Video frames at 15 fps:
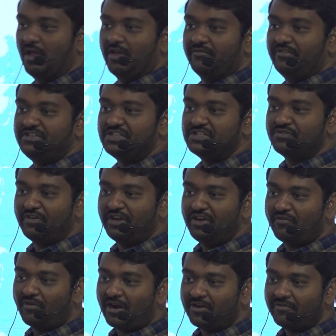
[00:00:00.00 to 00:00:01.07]
Which is
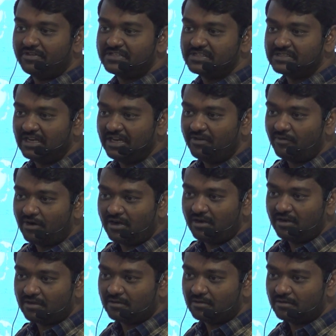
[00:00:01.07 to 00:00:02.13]
windward, which is leeward?